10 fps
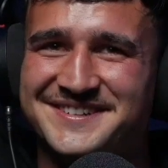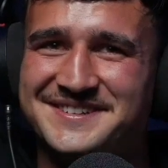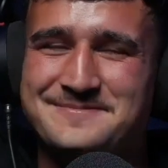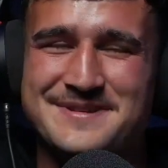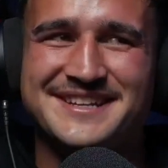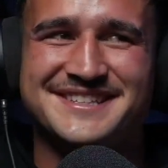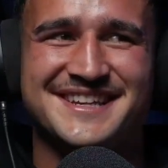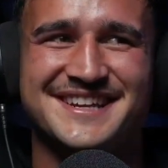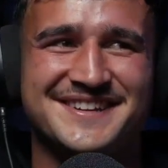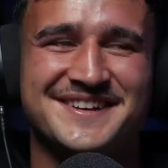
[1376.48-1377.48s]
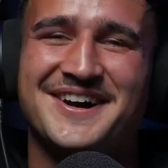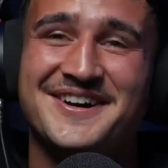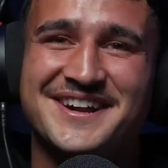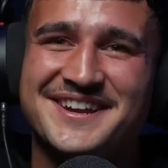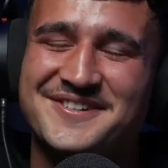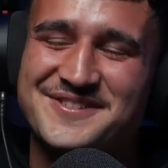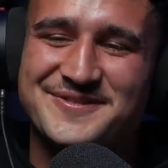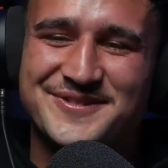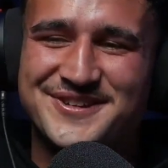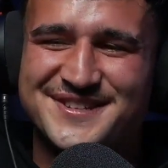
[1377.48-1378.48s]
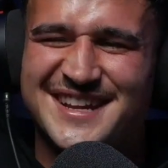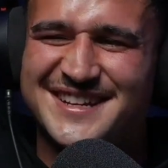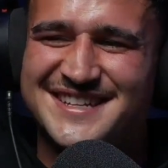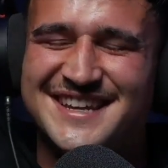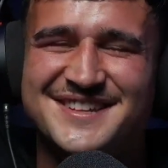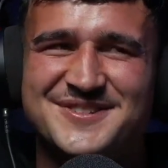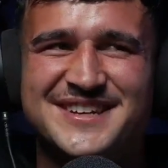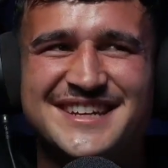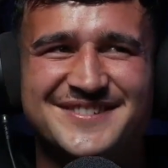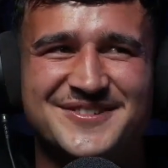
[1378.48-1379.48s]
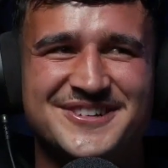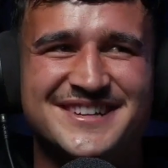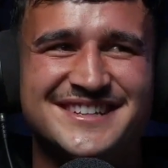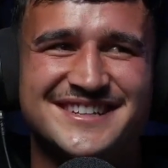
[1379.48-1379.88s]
depends, I reckon over the first like 10, 20 I'm all good.